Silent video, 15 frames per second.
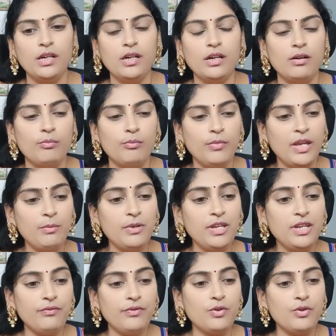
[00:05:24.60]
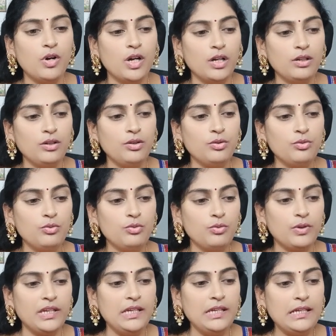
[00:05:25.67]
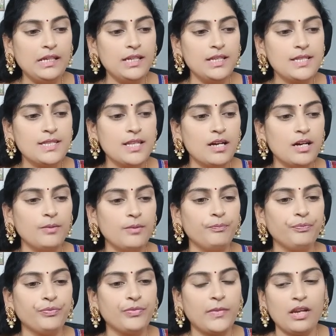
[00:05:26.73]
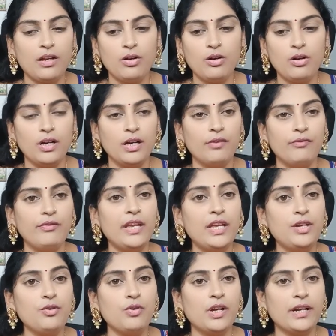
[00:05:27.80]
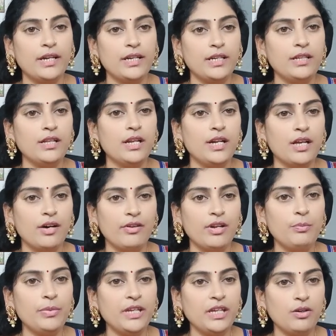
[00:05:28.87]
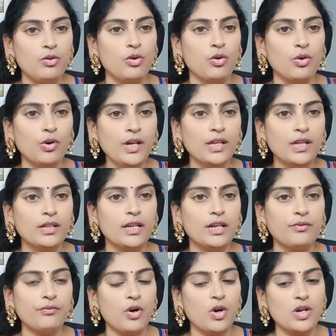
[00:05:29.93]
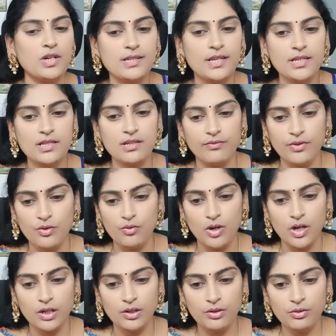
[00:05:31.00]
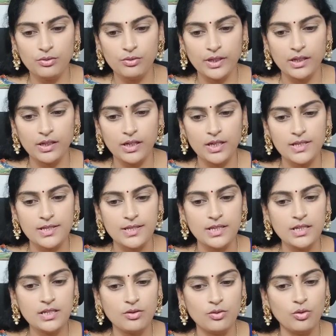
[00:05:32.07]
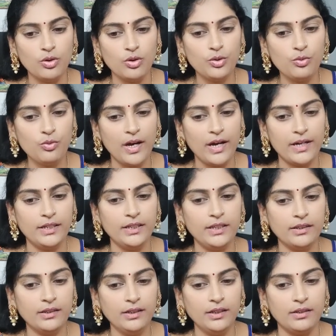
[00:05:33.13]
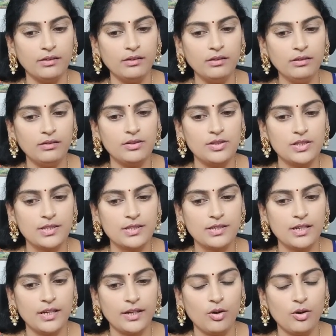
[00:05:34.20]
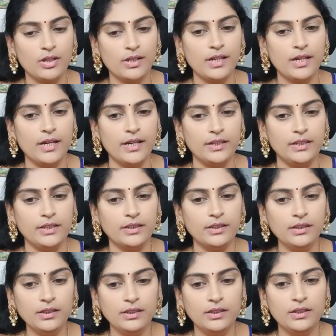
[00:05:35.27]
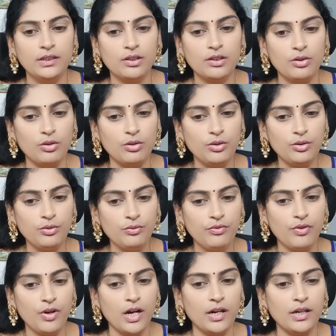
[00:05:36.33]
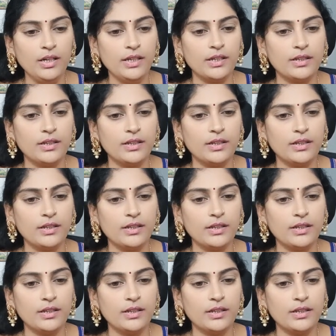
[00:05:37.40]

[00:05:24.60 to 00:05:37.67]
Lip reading: Maybe if you want to increase the where you are writing the developing code, that font size, if you want to increase it, go to editor here, just click on the editor, go to font,